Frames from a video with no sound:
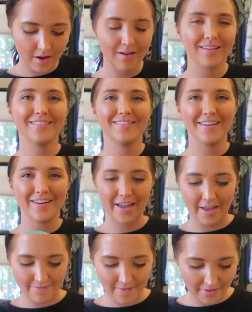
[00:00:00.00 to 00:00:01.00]
okay,
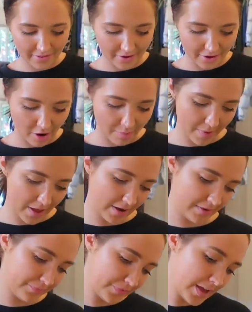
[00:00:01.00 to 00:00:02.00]
I finally got it
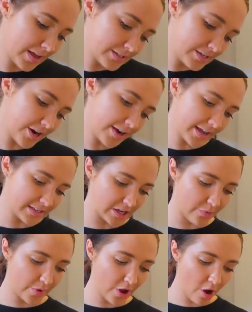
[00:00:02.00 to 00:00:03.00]
open. Dear
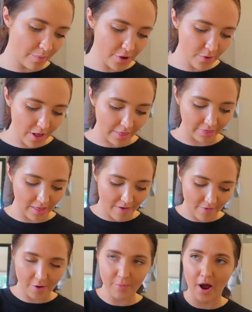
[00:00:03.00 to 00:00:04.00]
Kenzie, we hope you
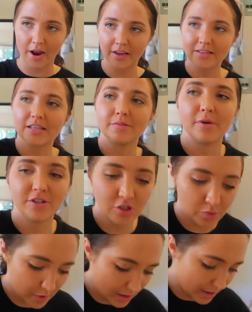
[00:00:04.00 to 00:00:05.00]
love our products as much
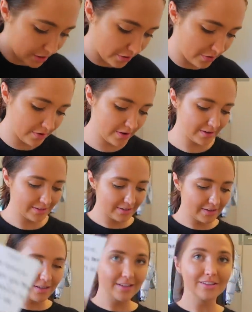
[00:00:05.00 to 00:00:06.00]
as we do.
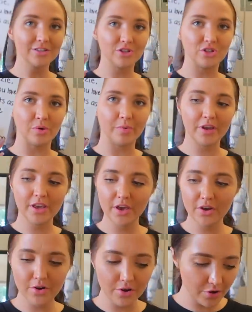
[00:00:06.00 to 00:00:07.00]
Super
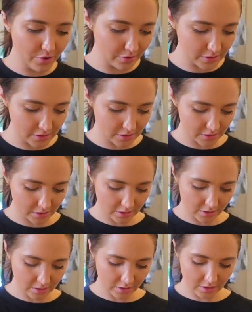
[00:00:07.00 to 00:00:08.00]
cute.
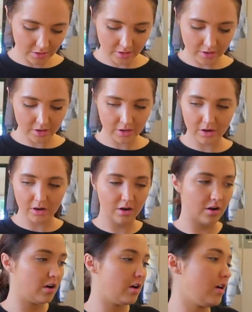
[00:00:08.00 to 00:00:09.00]

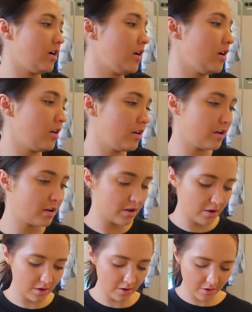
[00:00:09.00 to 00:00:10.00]
Aww.
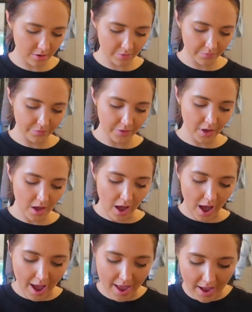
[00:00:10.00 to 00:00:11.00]

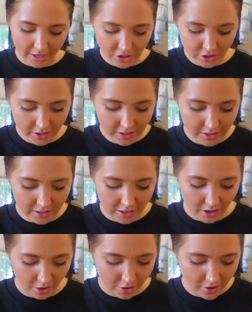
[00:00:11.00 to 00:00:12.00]
I actually
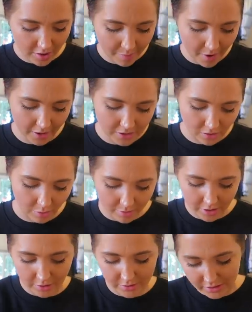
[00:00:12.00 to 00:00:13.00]
need all new hair products, so I'm
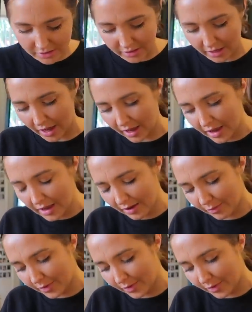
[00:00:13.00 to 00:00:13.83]
gonna use these tonight